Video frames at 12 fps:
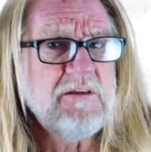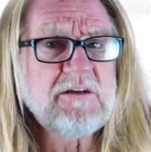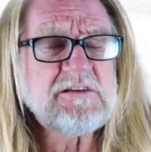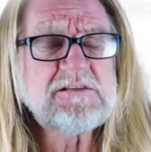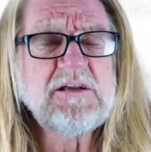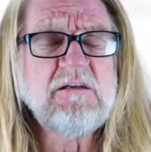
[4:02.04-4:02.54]
that
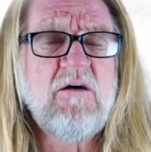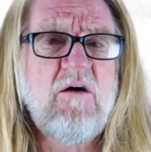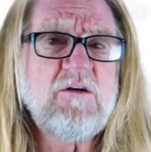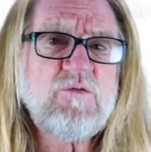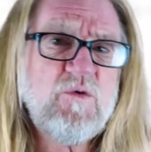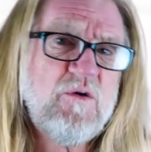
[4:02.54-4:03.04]
are still
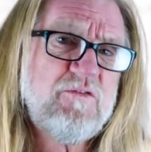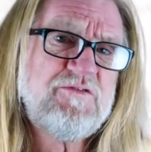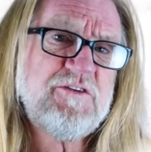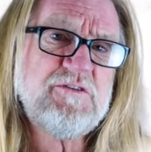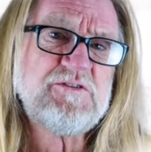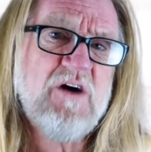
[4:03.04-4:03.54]
on a raw
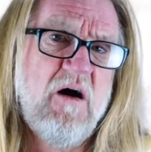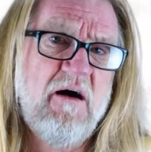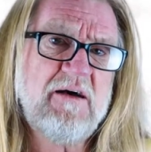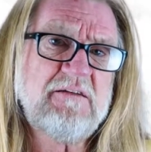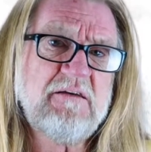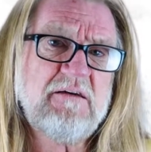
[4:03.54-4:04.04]
food
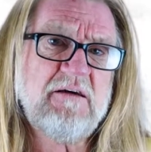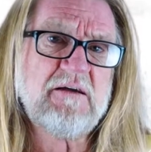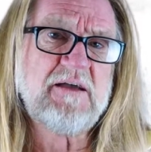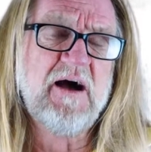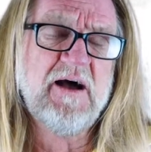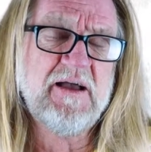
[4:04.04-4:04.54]
diet,
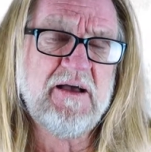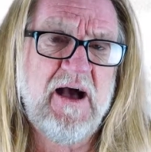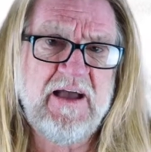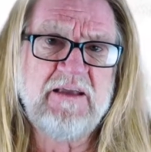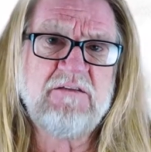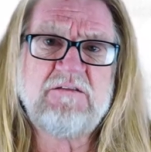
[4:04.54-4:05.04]
okay,
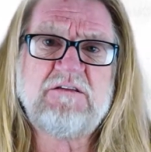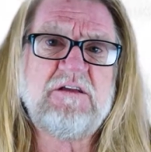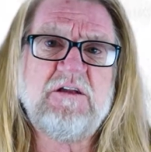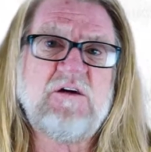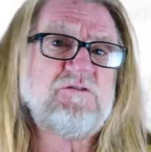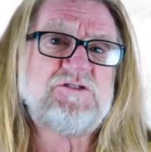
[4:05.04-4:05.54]
and
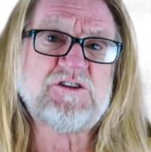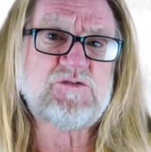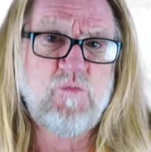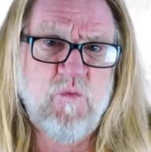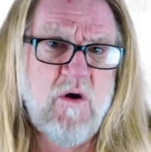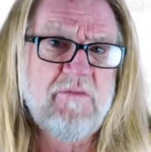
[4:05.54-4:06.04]
you know
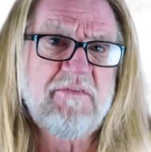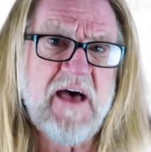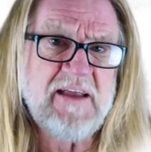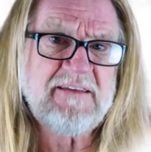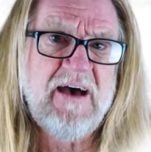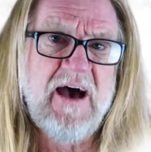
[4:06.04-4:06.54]
just want
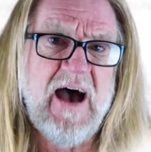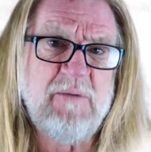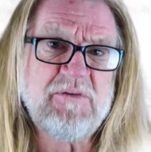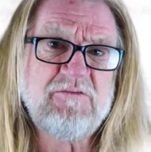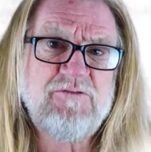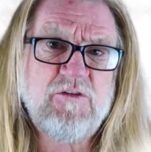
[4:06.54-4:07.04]
that to
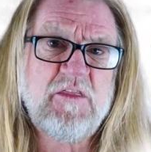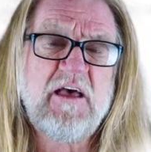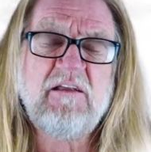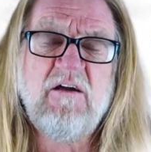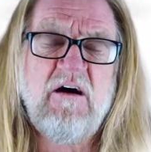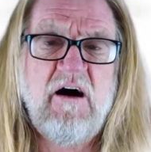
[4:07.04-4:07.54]
happen for
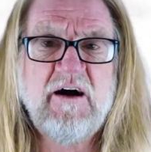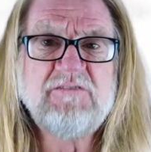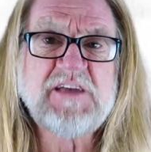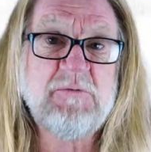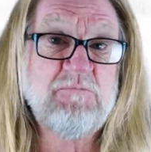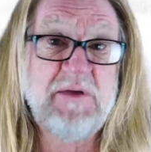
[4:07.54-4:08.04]
their
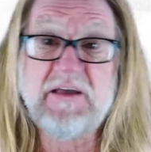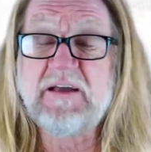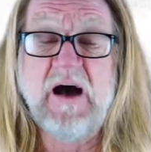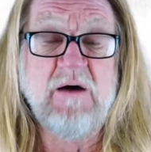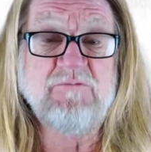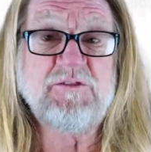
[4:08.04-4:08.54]
lives and be
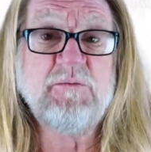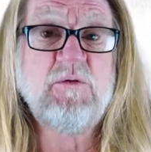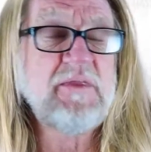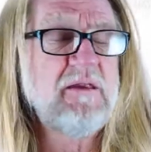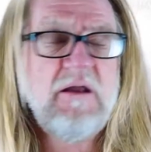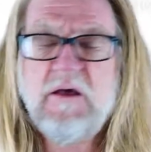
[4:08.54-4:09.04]
comfortable
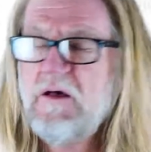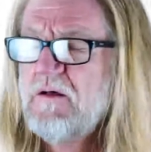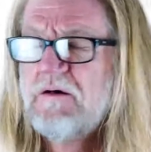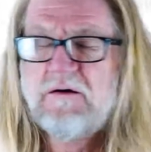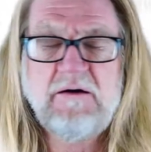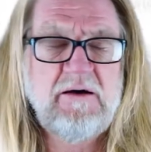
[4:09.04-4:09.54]
with it,
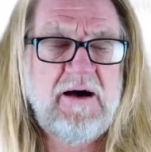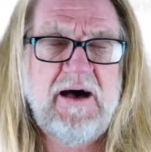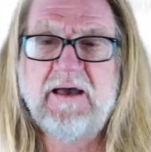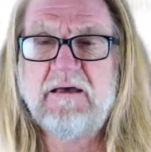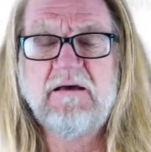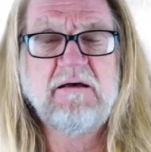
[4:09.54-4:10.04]

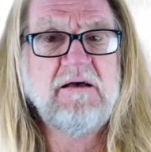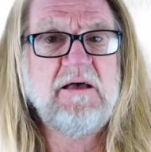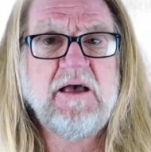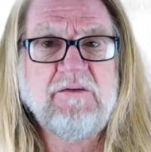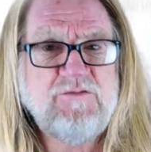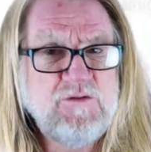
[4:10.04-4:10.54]
hey,
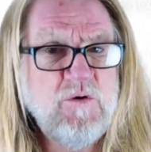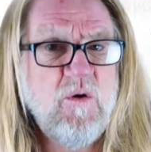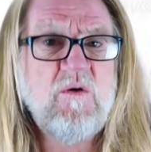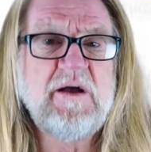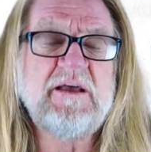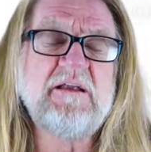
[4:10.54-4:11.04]
if
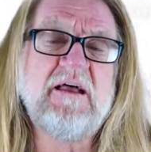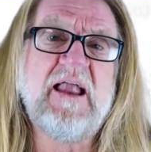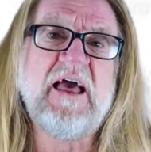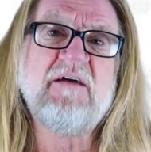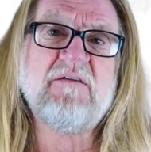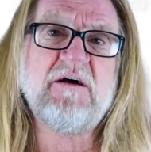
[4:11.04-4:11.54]
you're in an
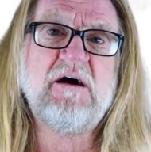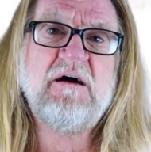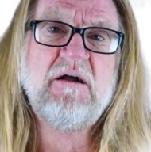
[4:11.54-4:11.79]
area